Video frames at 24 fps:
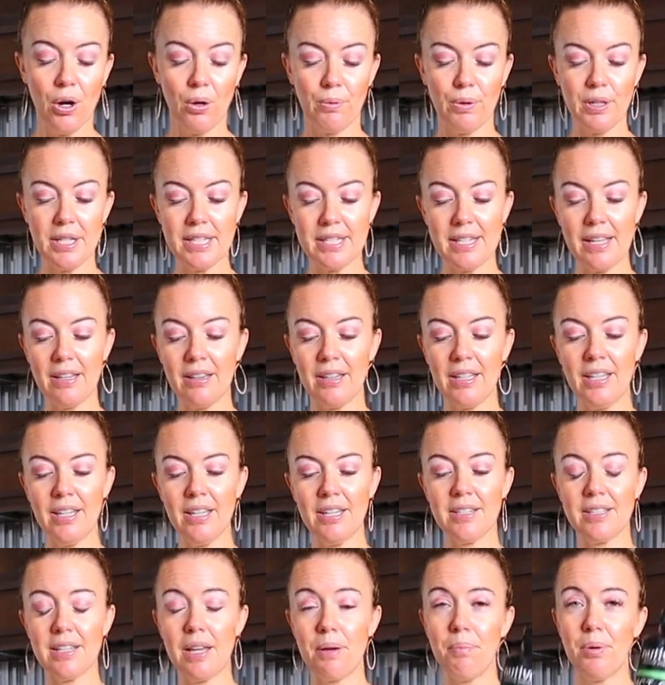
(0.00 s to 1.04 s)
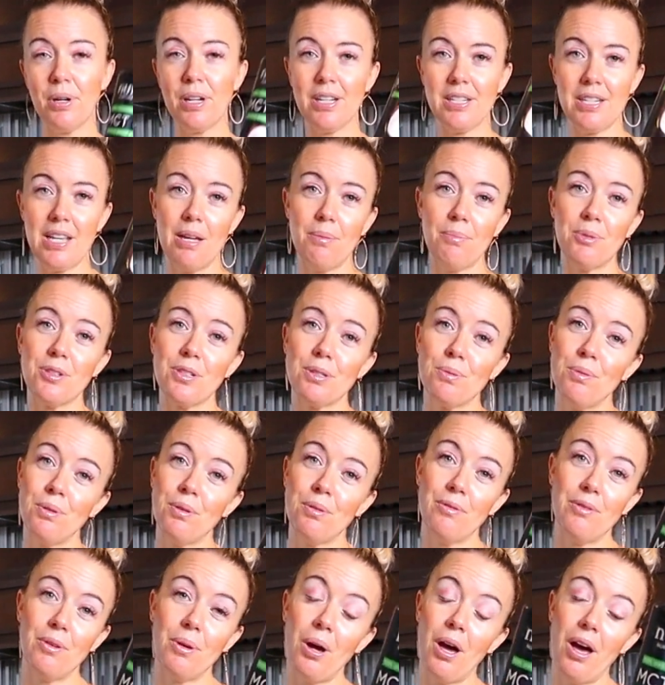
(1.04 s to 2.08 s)
recently, is I put a tablespoon
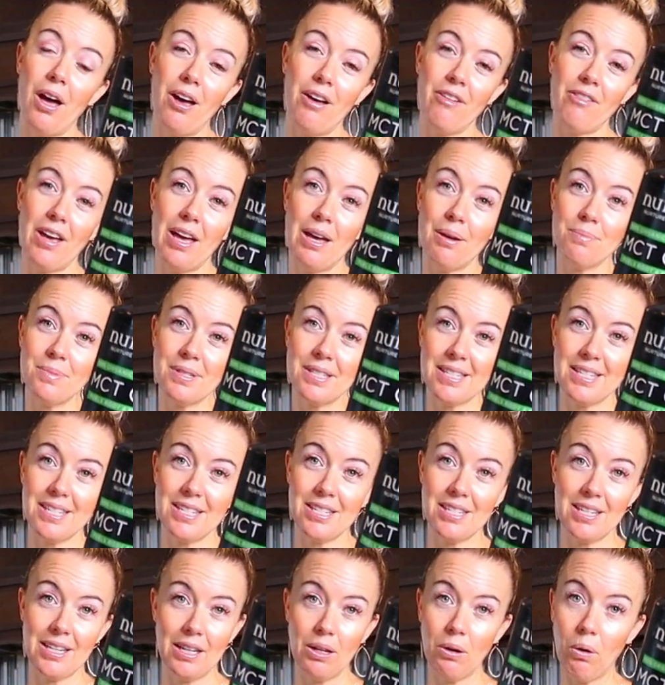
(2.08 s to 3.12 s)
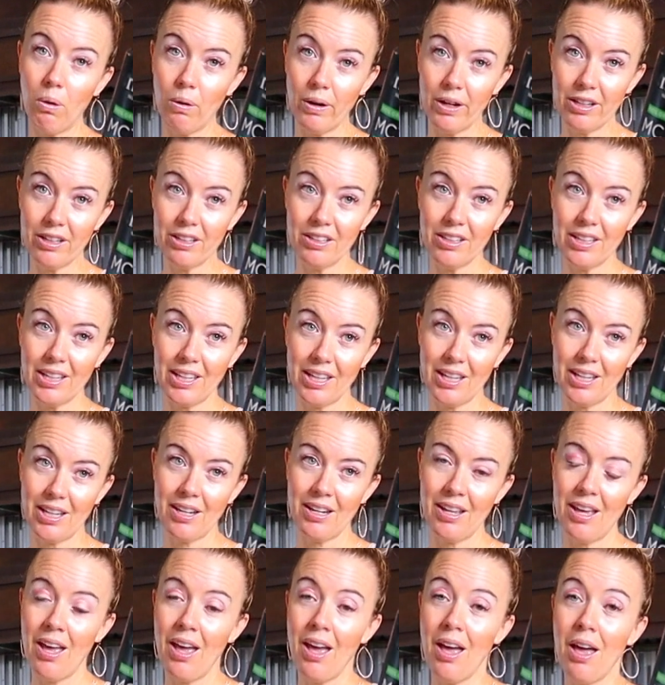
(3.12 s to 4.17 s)
of MCT oil
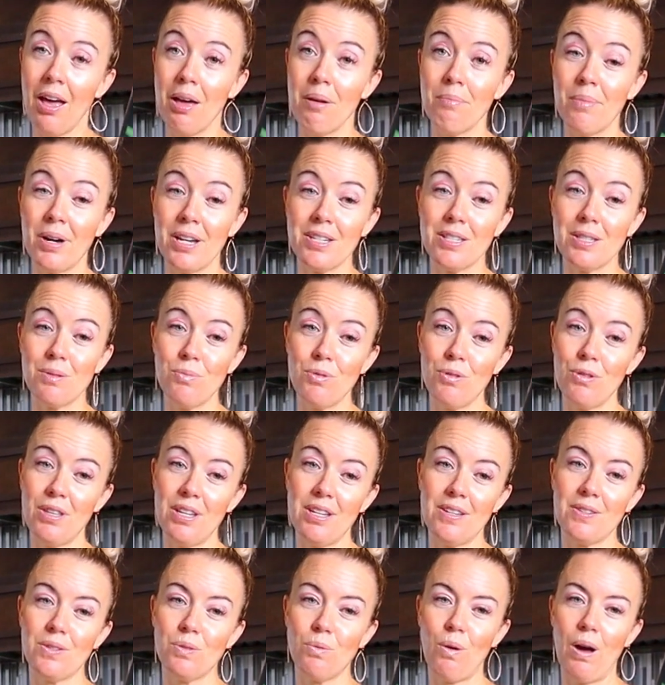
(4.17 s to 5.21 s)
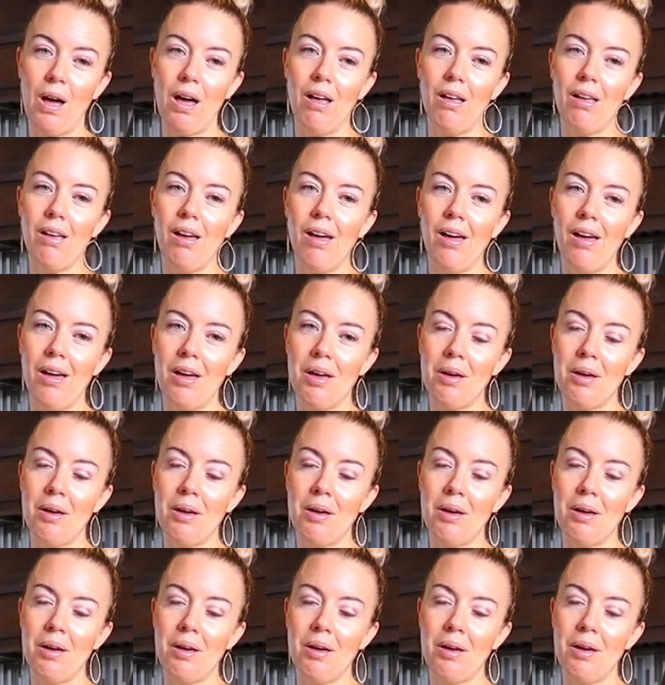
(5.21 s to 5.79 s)
in my smoothie as well.